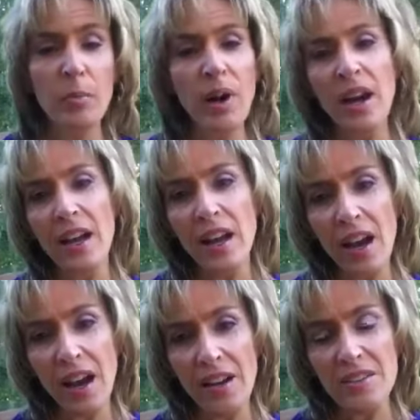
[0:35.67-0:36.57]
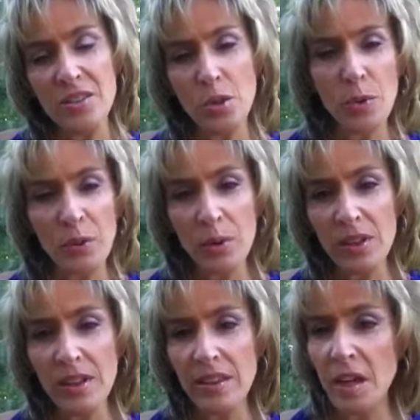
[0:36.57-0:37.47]
But do we
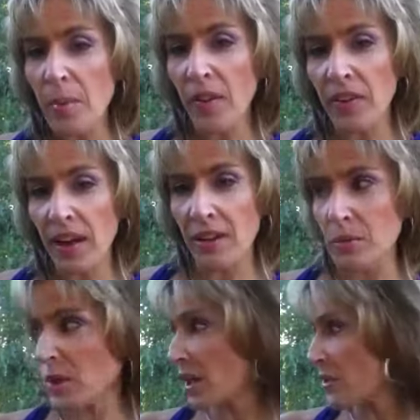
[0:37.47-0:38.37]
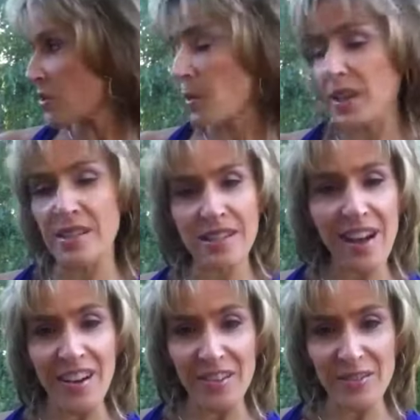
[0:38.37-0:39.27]
really think about that in regards to
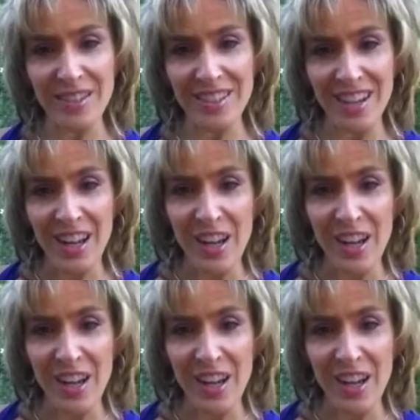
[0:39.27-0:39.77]
ourselves?